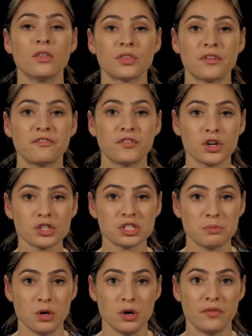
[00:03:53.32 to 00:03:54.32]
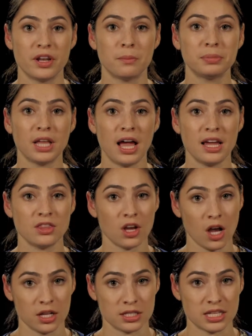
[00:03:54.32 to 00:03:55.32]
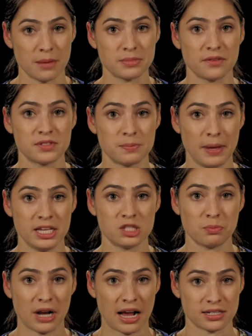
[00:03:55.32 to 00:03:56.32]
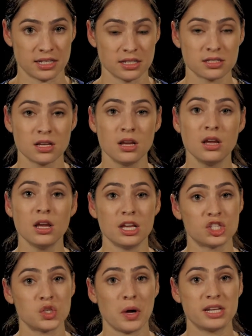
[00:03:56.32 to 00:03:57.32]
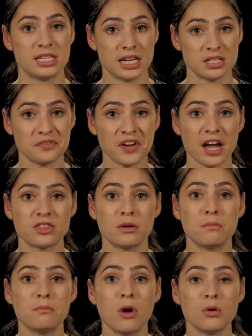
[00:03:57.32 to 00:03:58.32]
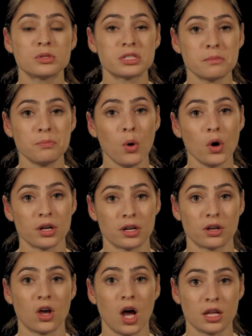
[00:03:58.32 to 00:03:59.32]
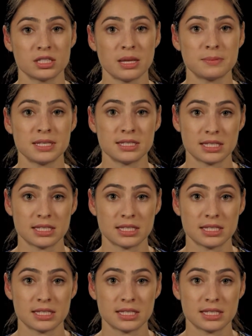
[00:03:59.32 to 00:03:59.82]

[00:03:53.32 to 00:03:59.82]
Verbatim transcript: The first move in applying the concept of spaced practice is to identify the most important concepts and